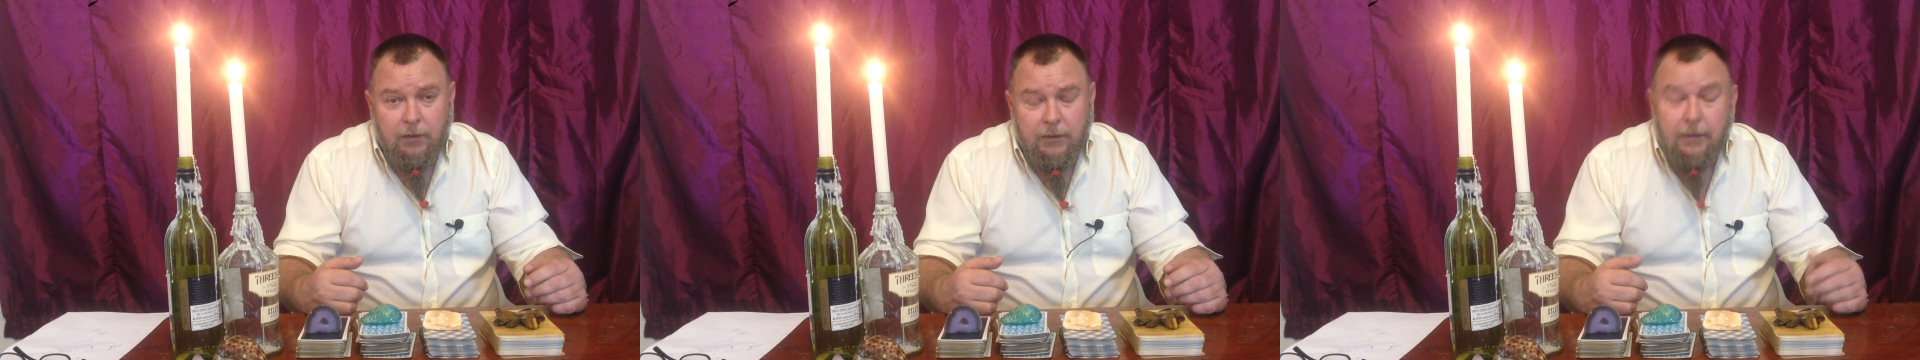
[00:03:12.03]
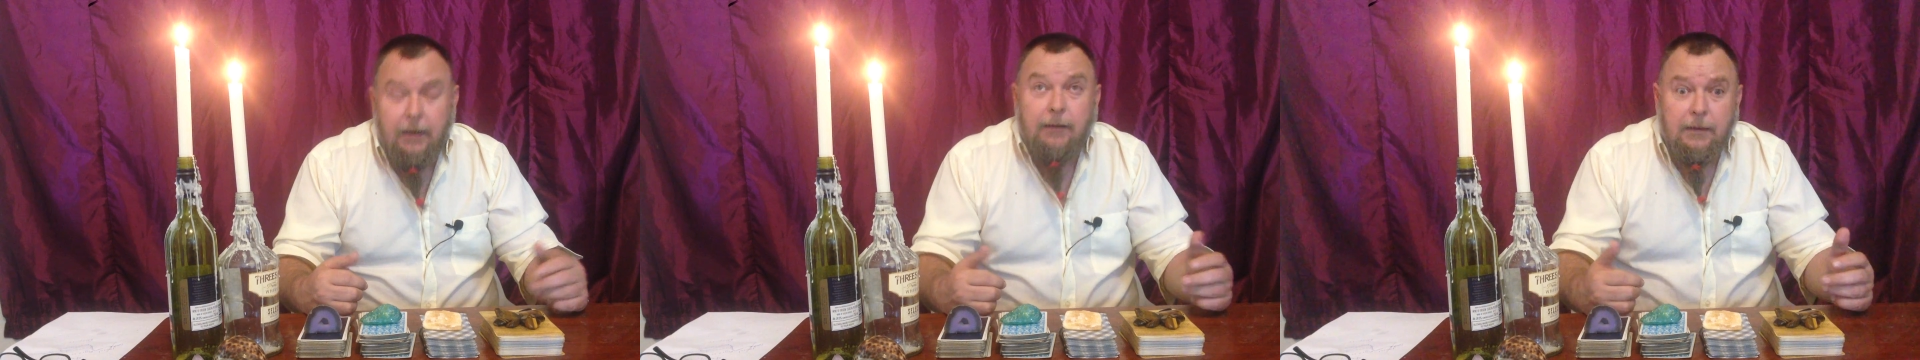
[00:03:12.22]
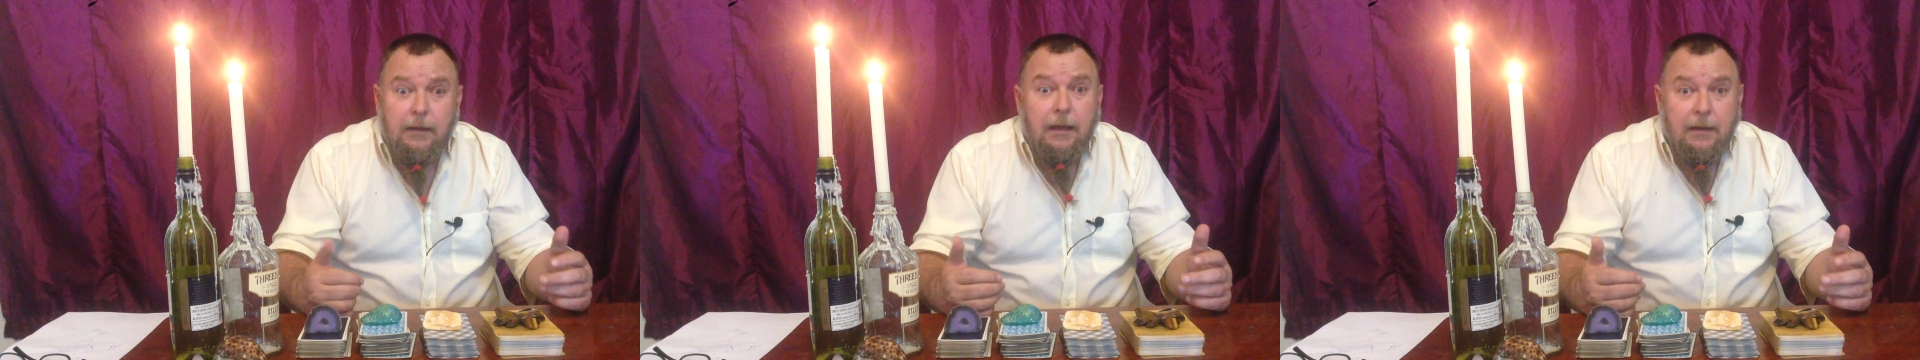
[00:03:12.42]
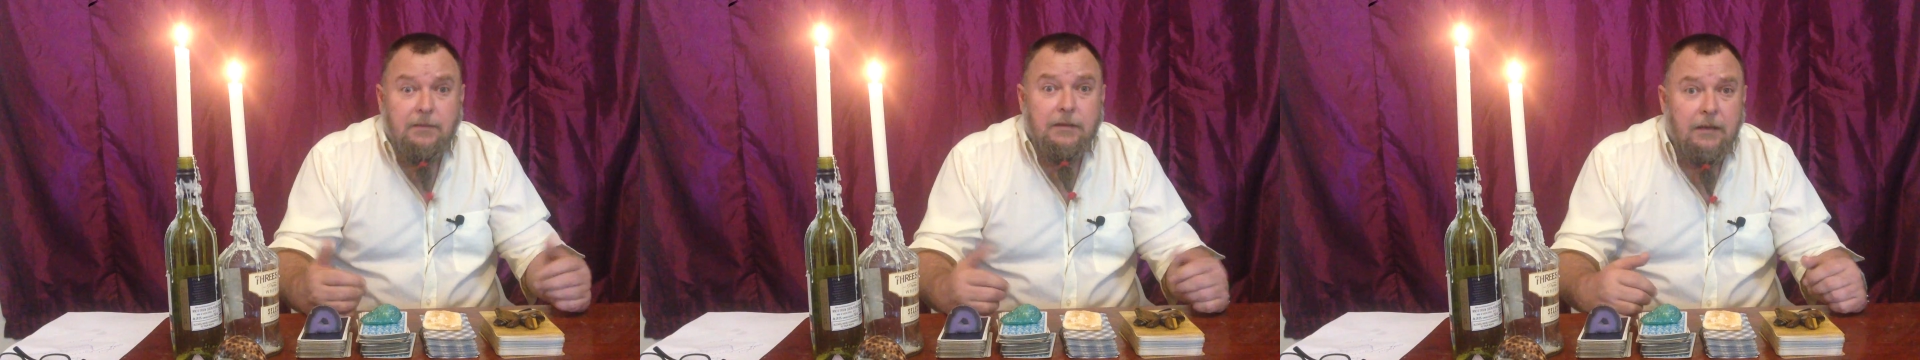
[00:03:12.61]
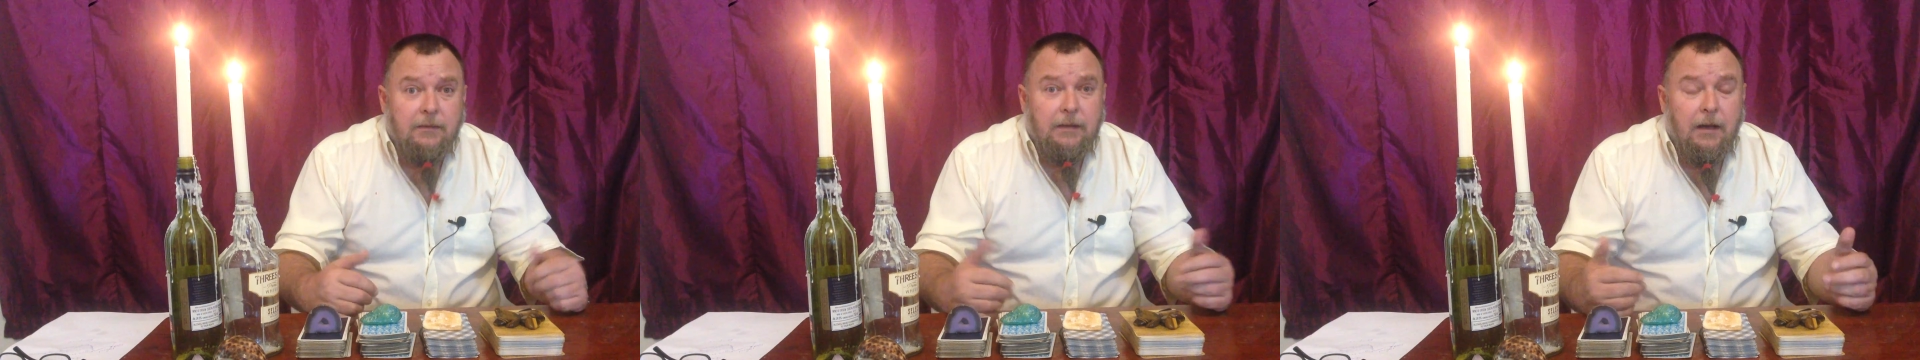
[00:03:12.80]
And you're like,
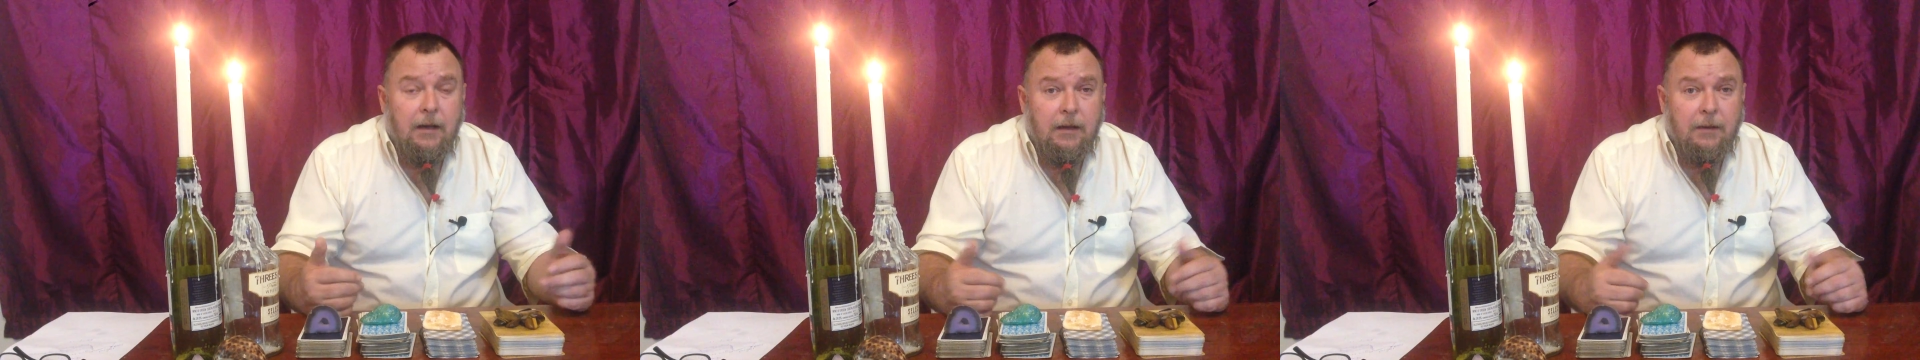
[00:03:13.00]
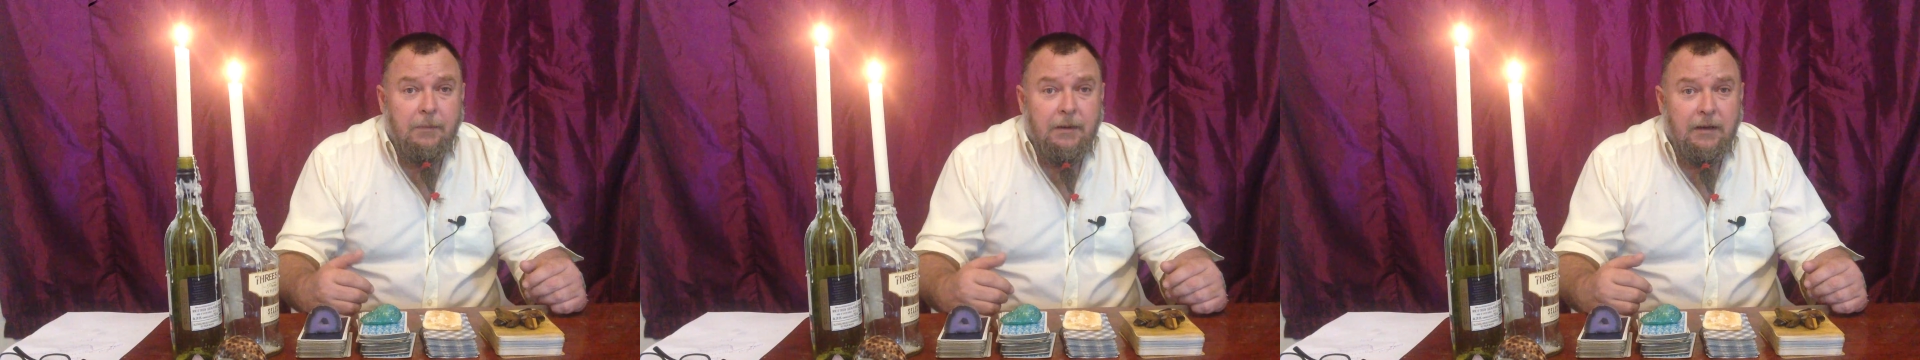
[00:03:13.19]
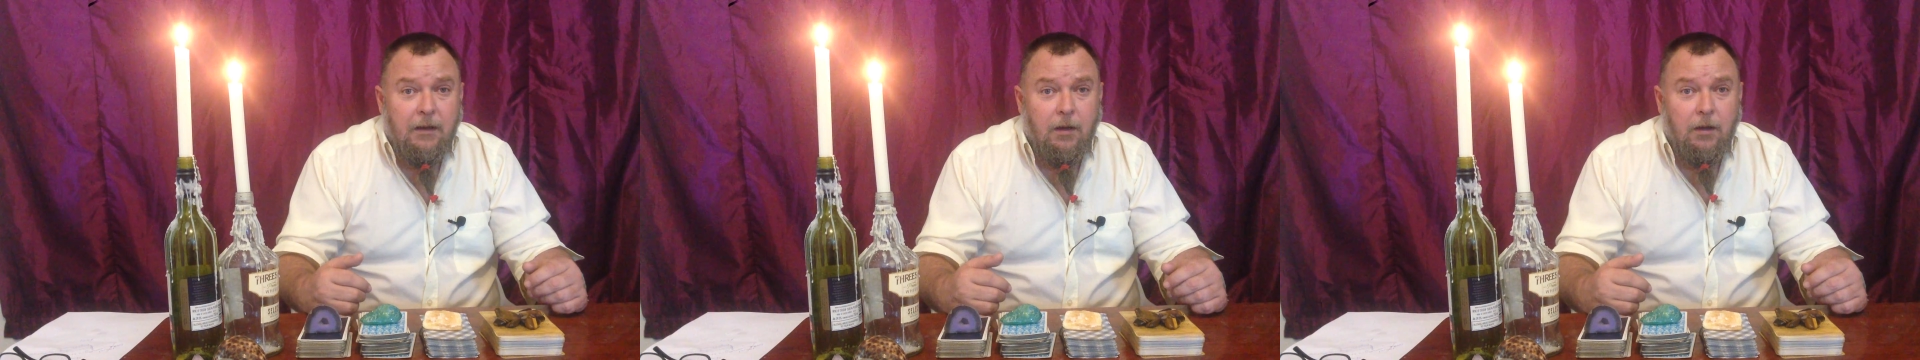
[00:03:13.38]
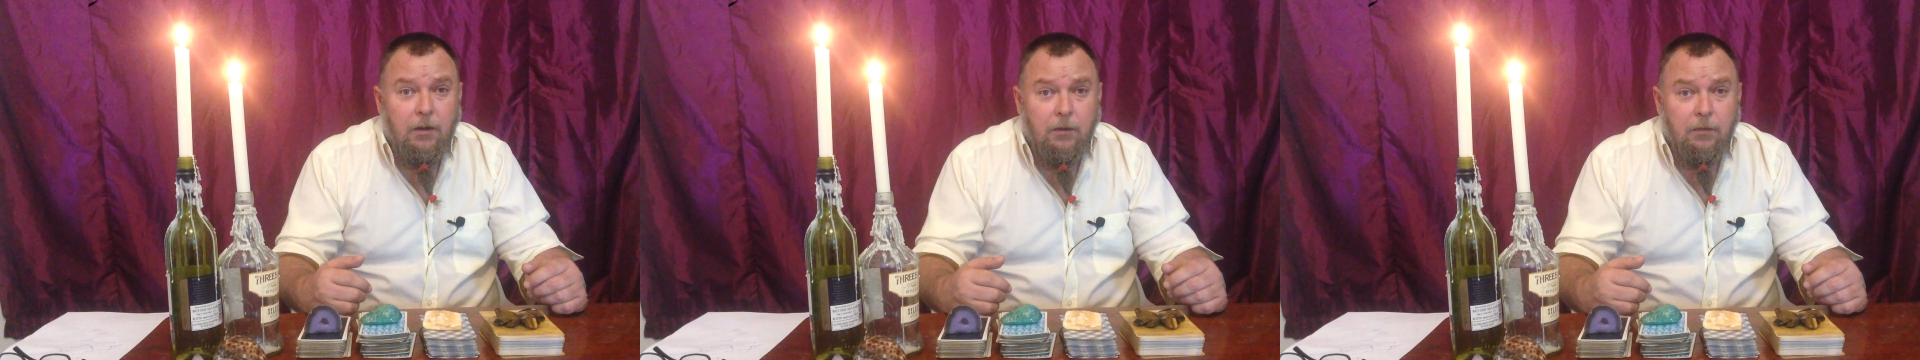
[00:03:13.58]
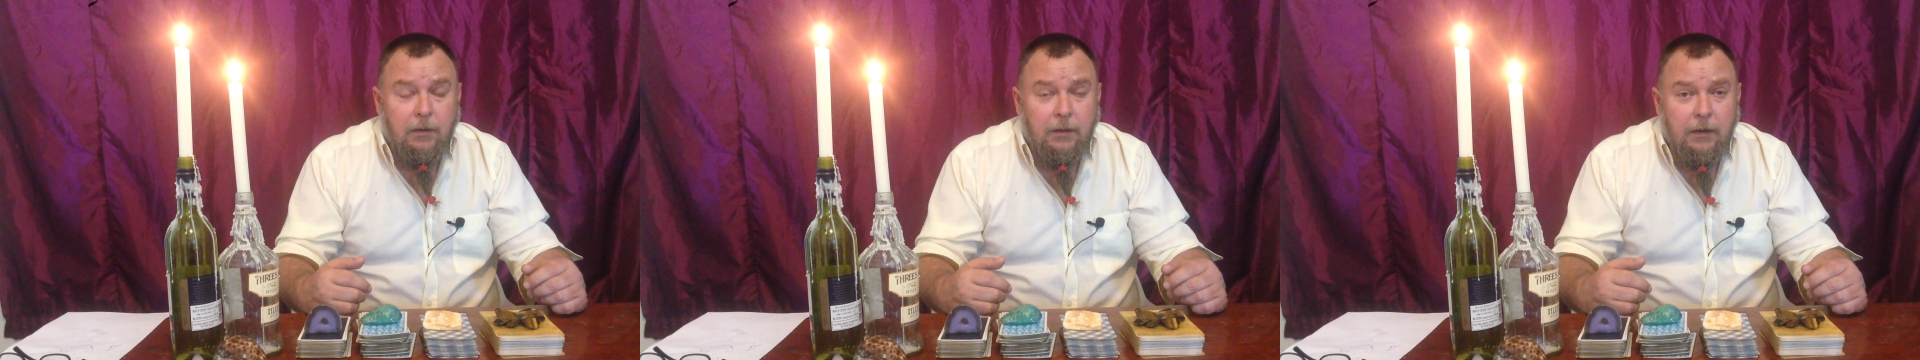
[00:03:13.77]
yes, I'm in a
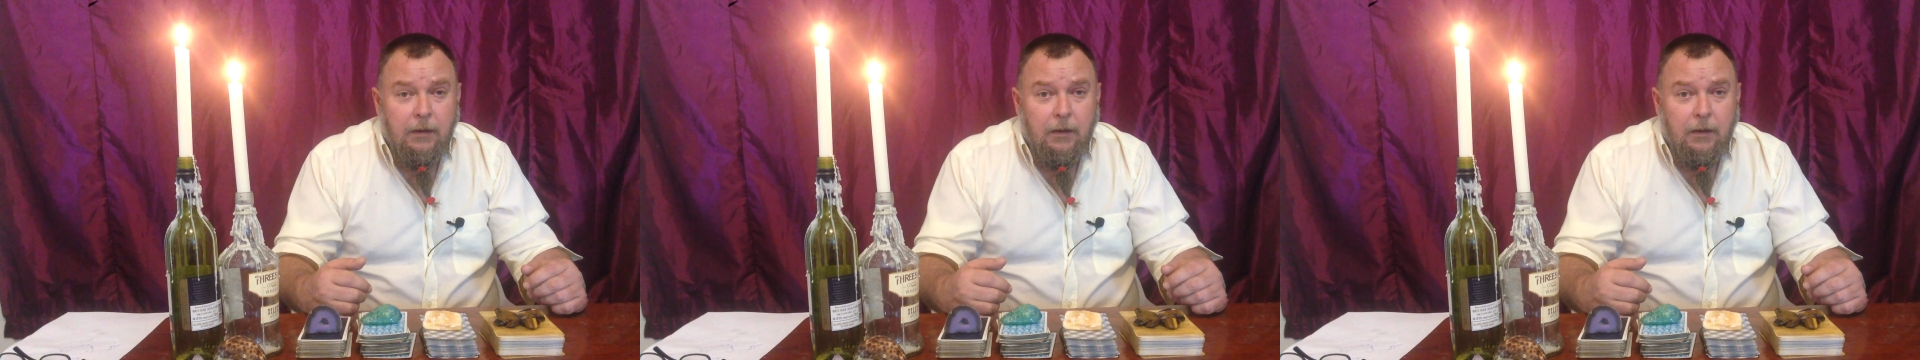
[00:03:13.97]
hole.